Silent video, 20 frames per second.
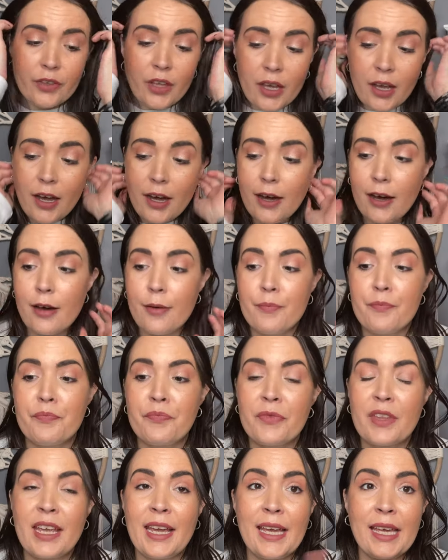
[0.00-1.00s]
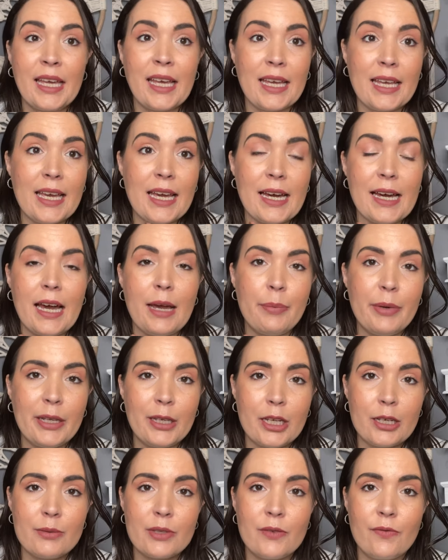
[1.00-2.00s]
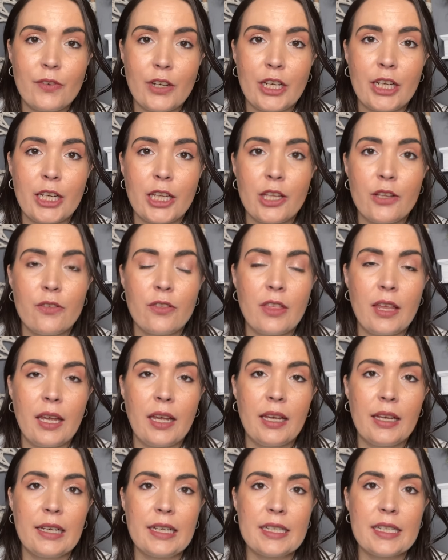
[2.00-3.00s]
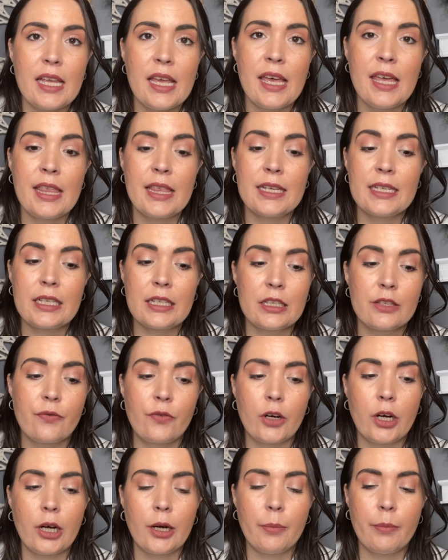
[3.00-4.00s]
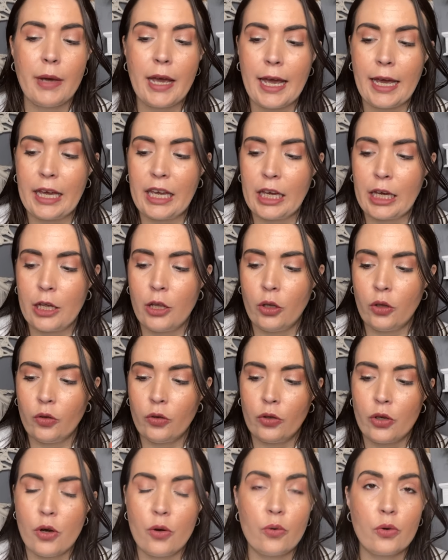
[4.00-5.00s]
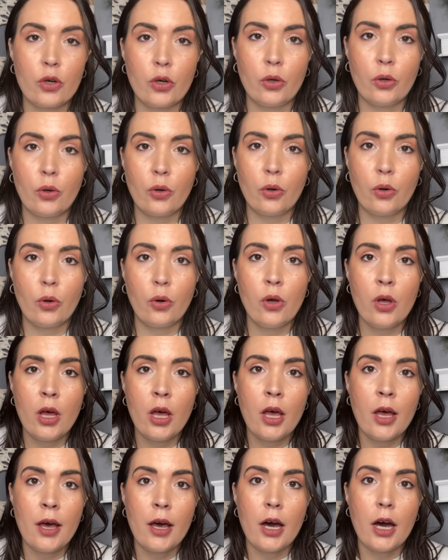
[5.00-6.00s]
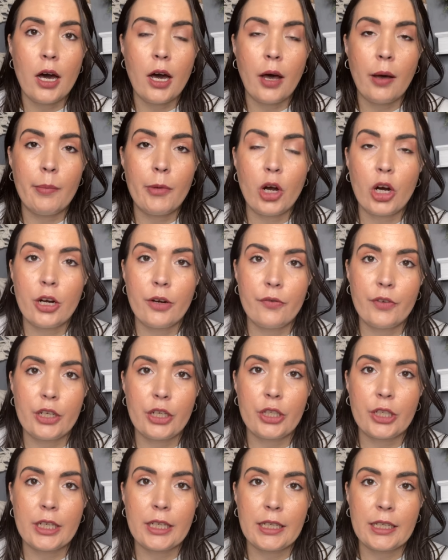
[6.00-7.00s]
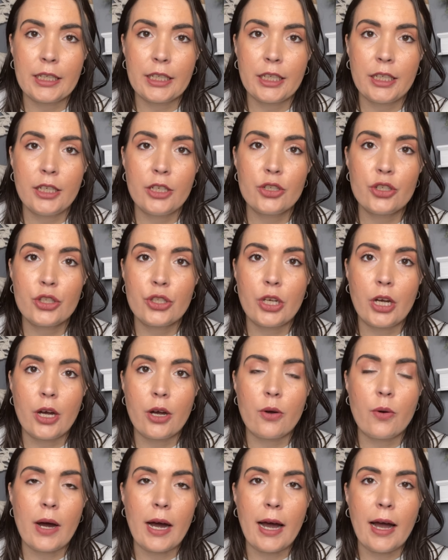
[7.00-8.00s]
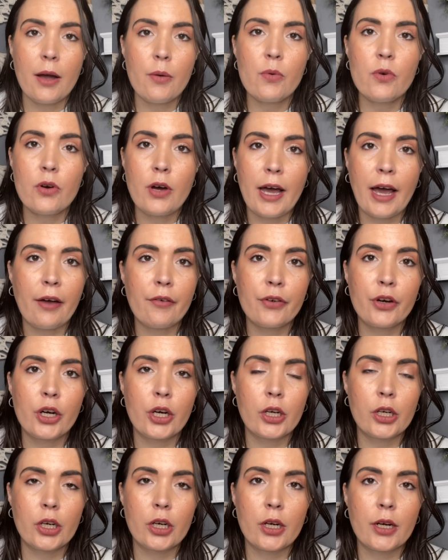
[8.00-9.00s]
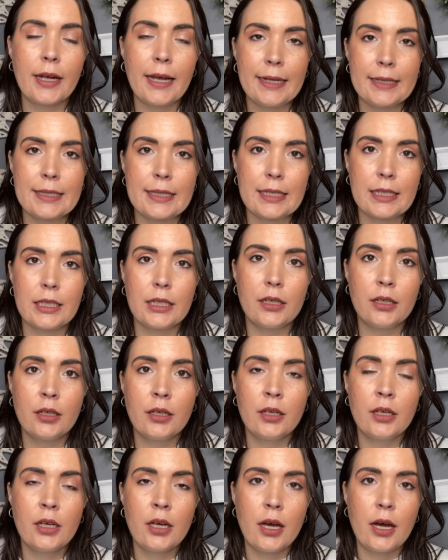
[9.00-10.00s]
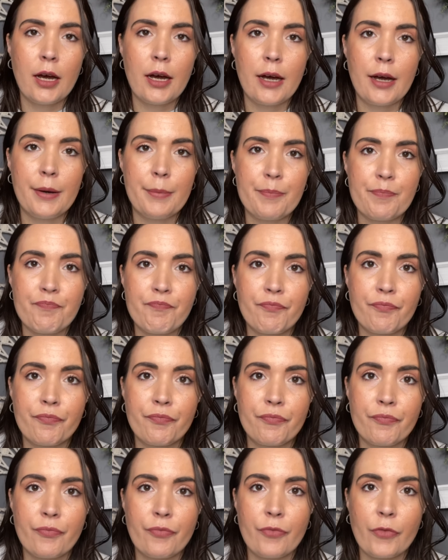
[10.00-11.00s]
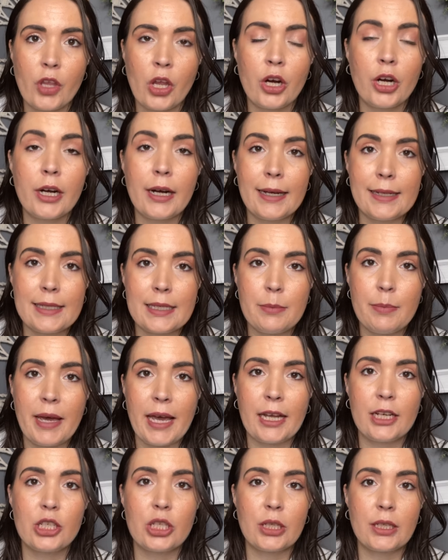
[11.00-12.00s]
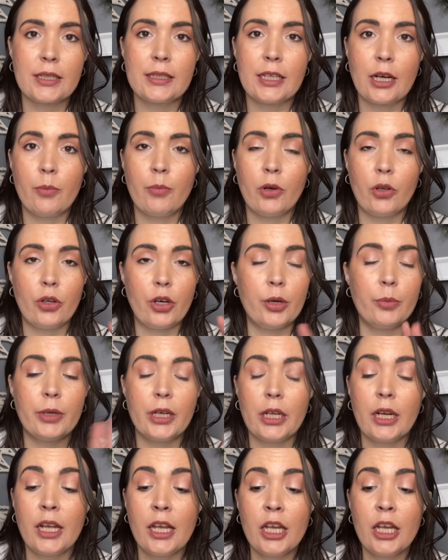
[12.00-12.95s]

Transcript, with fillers: um, yeah, I picked up some very cute things. This is from a local um, art vendor here. So I will have her Etsy, um, her Etsy page linked down below, but